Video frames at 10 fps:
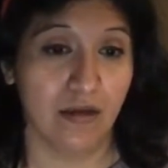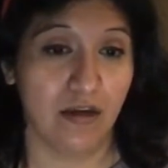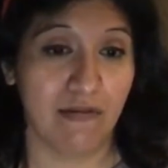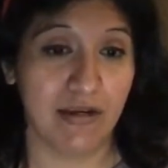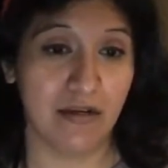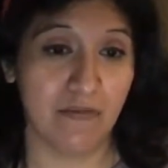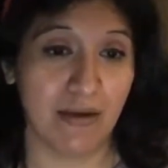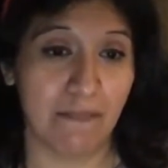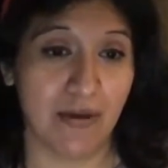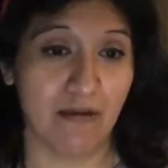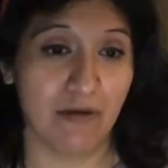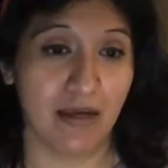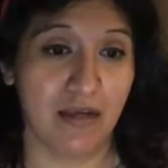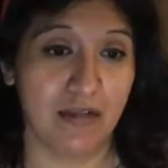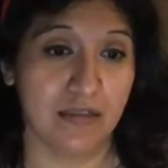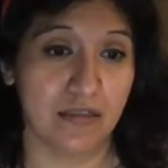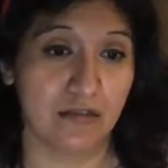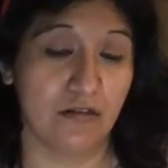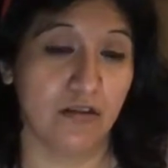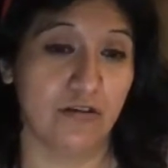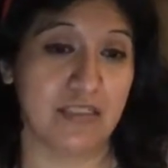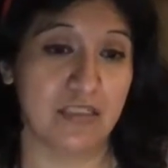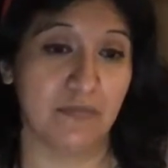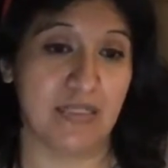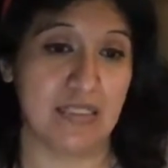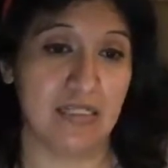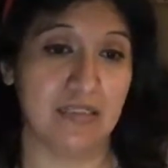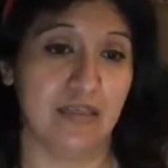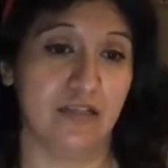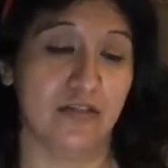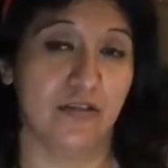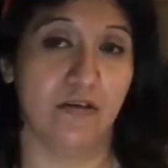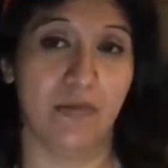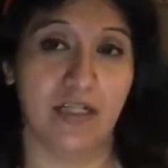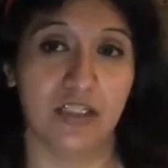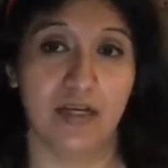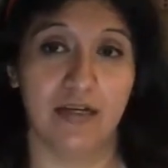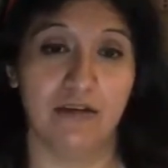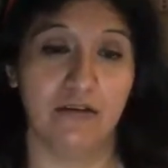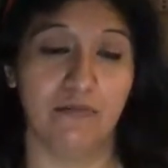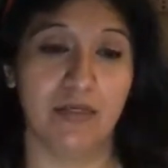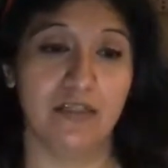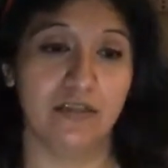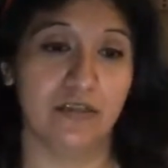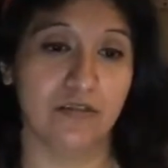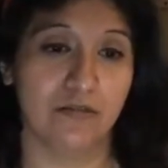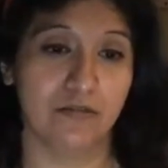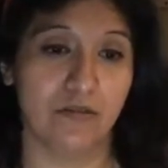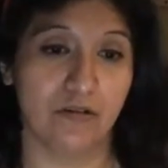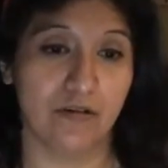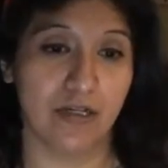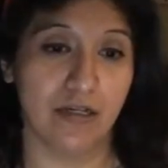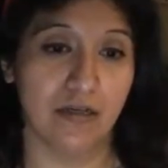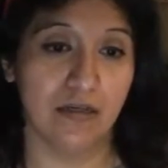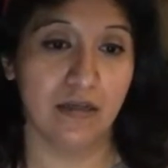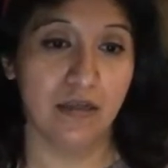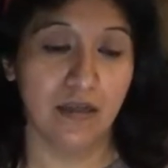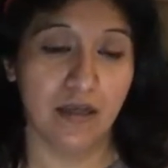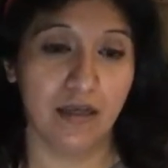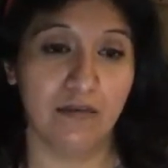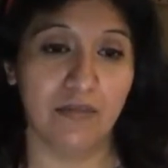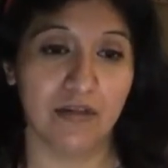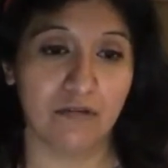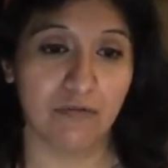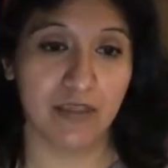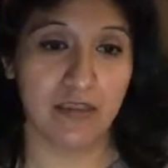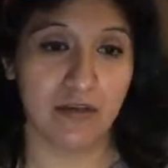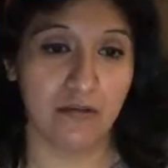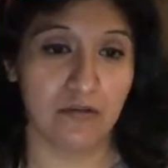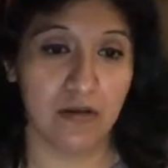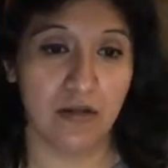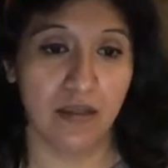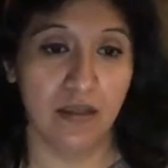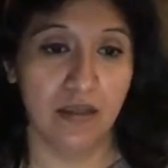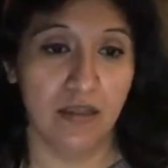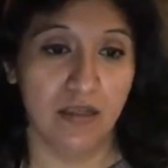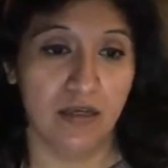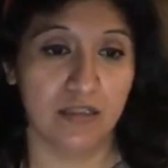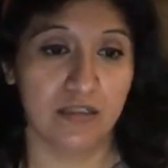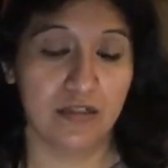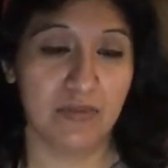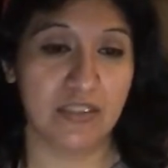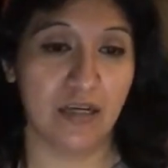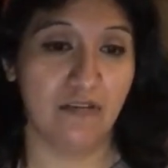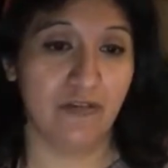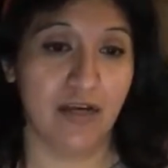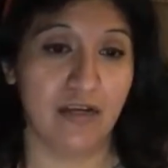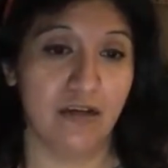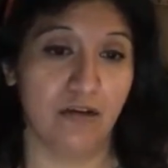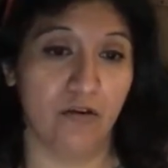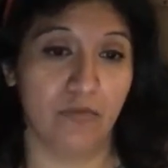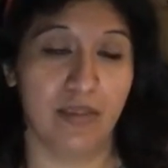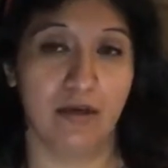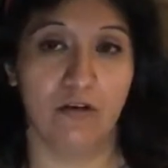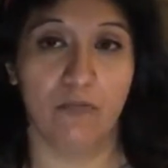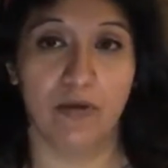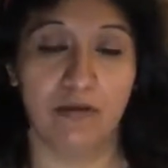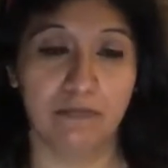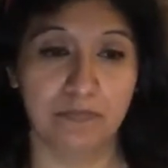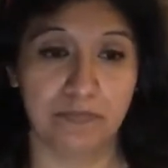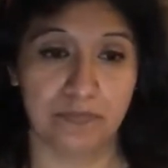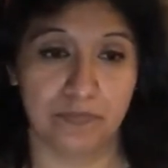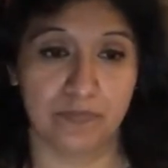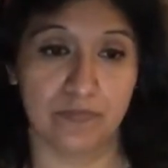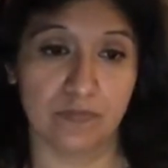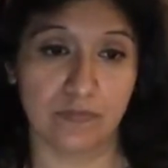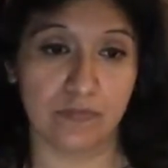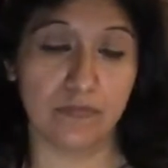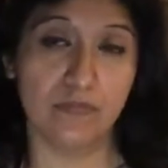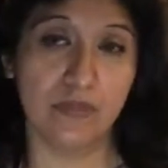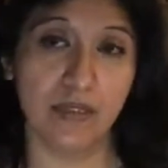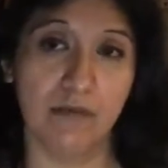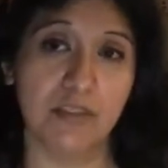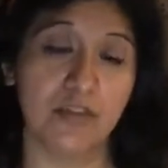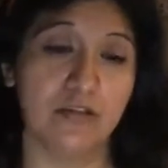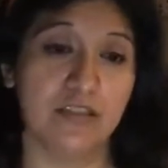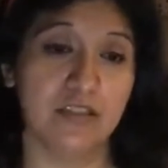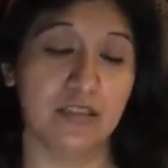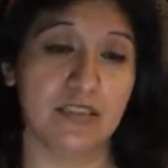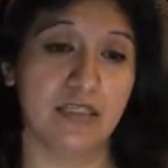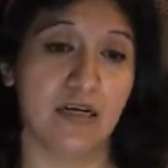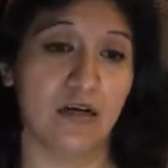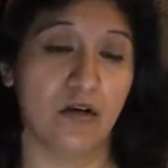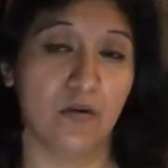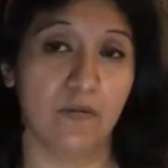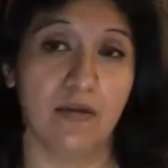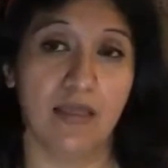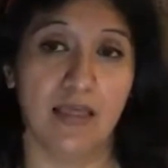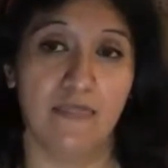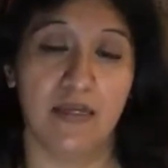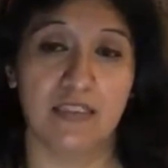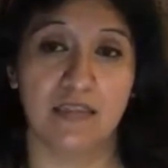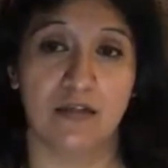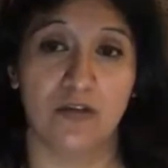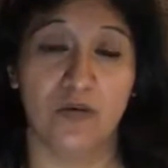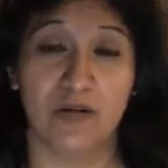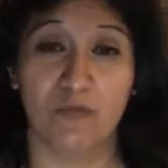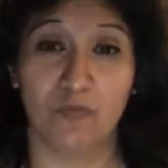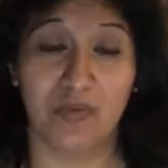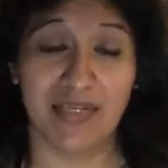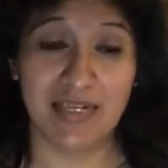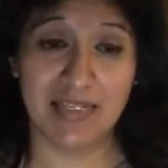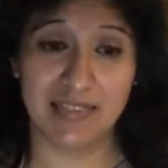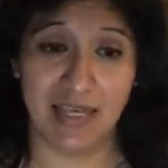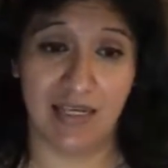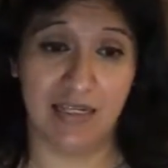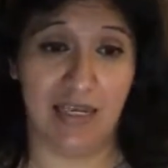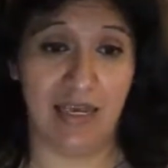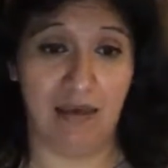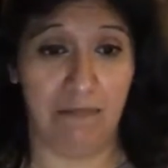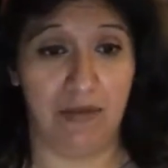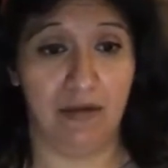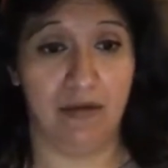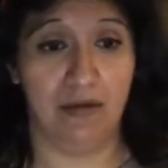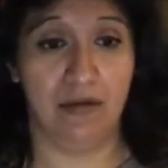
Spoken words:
Oh, I know, I bet, right? And Lori says, missing Disneyland so much. I know, me too, Lori. I'm there with you. It's going to be tough, I know, when they open. I'm just curious to see how that's going to go and when is that going to happen.